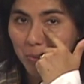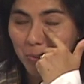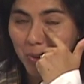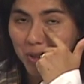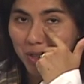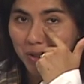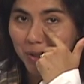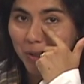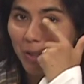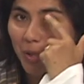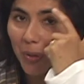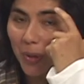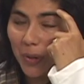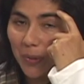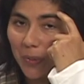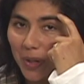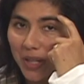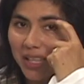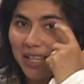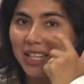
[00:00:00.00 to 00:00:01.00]
one in the lower,
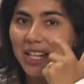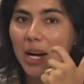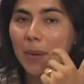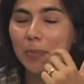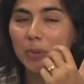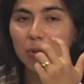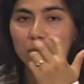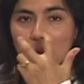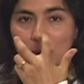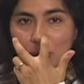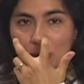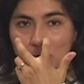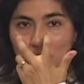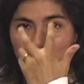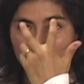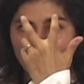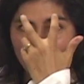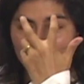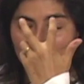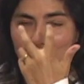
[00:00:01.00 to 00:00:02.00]
one in the upper, so there's
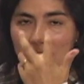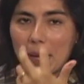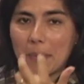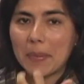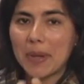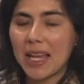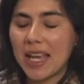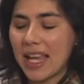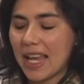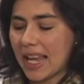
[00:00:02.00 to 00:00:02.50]
4 of them.